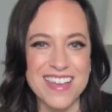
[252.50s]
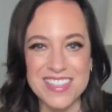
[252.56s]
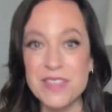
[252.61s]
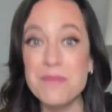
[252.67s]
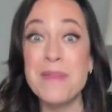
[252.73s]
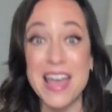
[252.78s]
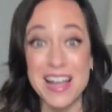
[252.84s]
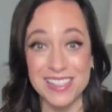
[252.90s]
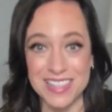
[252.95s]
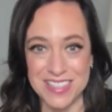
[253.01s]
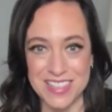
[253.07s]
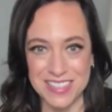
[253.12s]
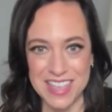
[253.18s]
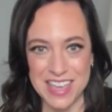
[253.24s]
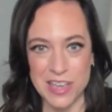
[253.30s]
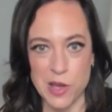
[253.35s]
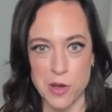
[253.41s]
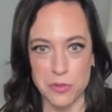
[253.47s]
bailey that
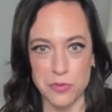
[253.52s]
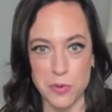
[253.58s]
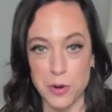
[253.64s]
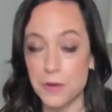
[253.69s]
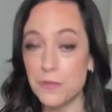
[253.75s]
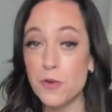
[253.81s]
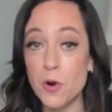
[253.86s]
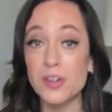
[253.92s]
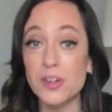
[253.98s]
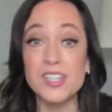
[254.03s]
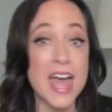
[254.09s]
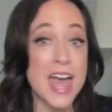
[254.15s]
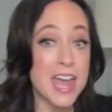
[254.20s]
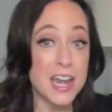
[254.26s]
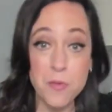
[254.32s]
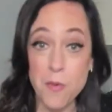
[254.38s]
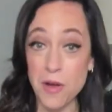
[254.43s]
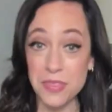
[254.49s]
they go through. And of course,
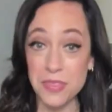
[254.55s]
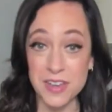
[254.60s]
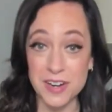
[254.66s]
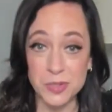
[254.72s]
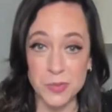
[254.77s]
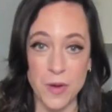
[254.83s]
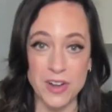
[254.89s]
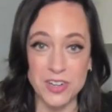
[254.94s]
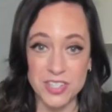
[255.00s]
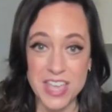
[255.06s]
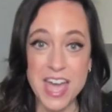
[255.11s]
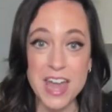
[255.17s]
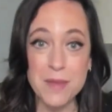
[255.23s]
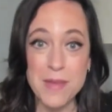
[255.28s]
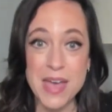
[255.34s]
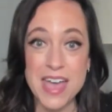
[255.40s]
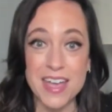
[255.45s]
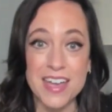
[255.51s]
anyone that has watched the
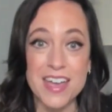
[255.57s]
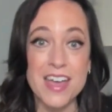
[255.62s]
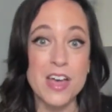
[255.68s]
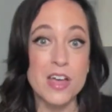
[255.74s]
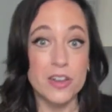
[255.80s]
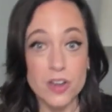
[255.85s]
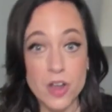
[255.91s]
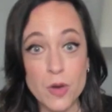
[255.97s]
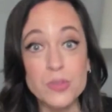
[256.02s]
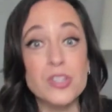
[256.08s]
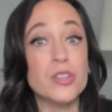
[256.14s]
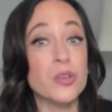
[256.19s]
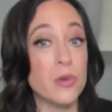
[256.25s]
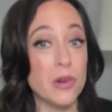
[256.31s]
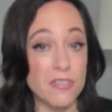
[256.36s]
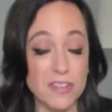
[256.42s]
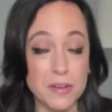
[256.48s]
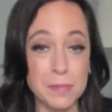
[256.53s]
anime knows that the
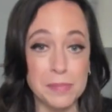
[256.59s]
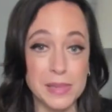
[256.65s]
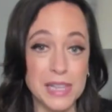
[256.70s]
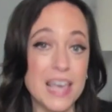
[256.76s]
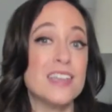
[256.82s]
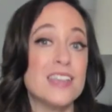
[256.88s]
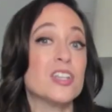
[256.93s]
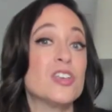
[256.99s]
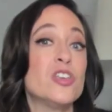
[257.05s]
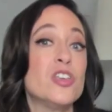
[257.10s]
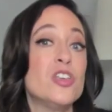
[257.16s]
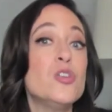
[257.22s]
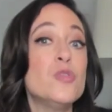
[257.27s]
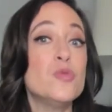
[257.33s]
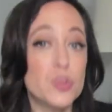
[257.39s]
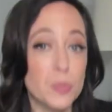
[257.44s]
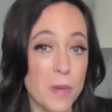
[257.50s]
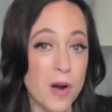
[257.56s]
griffin plays a
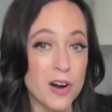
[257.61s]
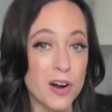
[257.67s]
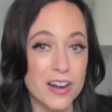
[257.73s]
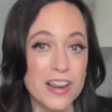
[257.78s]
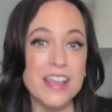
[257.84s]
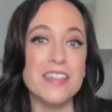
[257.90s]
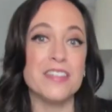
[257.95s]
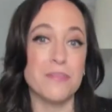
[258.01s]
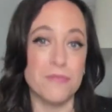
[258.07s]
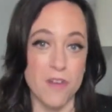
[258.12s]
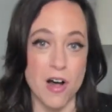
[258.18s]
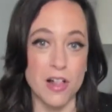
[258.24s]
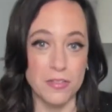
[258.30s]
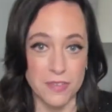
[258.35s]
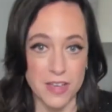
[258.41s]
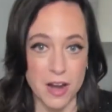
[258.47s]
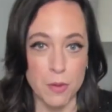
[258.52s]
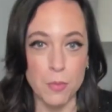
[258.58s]
huge part in the fall
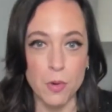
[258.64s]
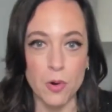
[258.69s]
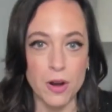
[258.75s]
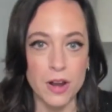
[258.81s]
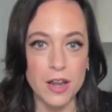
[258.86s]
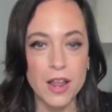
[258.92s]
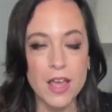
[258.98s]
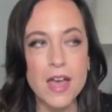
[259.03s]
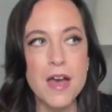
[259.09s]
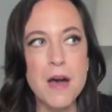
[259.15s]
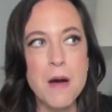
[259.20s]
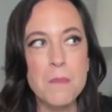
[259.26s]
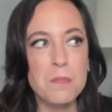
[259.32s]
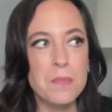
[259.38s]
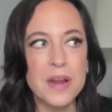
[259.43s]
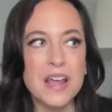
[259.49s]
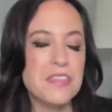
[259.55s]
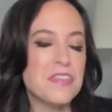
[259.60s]
of Kaer Morhen.
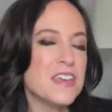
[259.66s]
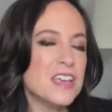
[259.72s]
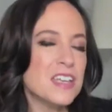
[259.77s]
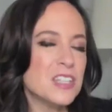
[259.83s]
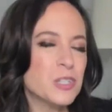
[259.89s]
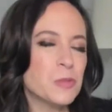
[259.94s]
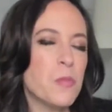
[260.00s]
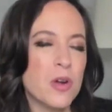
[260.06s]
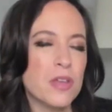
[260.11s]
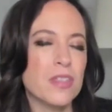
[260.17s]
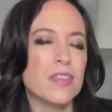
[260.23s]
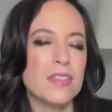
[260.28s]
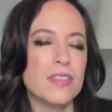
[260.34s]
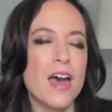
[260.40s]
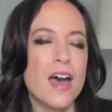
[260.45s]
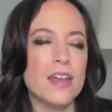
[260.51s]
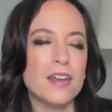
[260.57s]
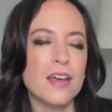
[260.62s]
But I think it's more than
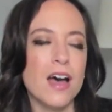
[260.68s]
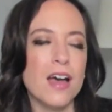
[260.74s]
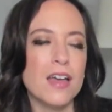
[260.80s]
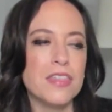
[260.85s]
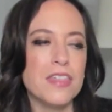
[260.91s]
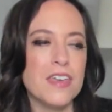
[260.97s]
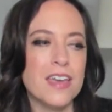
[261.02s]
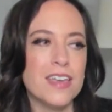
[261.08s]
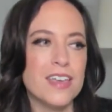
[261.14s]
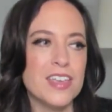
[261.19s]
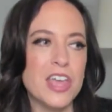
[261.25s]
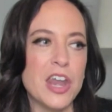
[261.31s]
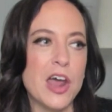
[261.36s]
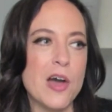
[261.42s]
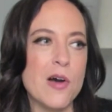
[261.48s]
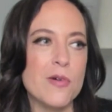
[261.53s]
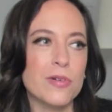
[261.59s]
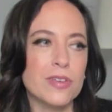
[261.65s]
that. I think, you
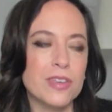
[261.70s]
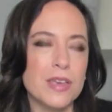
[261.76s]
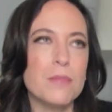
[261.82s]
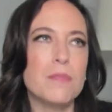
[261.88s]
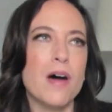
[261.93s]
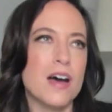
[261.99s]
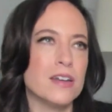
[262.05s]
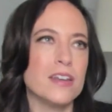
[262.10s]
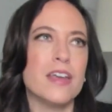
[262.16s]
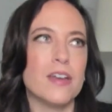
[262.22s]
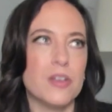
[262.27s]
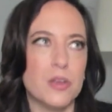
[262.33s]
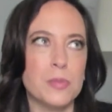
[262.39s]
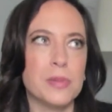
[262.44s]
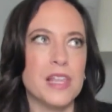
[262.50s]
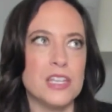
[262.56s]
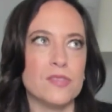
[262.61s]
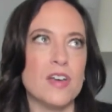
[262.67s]
know, Kim Bodnia,
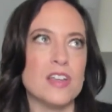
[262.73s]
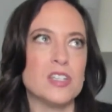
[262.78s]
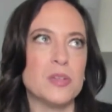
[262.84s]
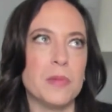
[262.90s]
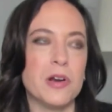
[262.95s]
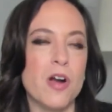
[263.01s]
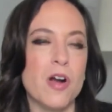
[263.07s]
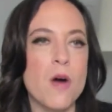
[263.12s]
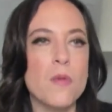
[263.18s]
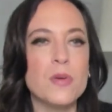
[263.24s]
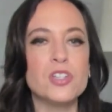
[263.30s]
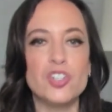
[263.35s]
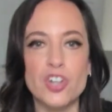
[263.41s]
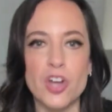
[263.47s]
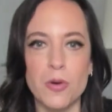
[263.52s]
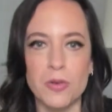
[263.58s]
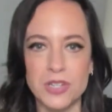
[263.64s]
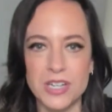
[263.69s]
who plays Vesemir, always
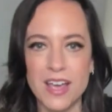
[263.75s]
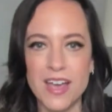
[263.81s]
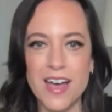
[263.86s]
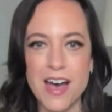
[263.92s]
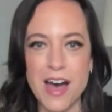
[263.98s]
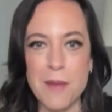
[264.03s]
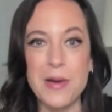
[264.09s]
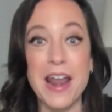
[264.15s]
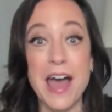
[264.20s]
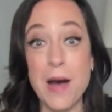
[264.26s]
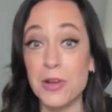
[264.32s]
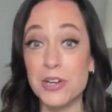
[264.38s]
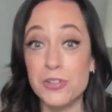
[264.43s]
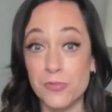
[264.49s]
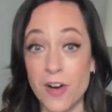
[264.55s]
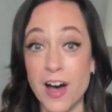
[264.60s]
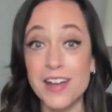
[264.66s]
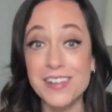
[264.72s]
joked about how
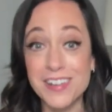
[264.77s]
much fun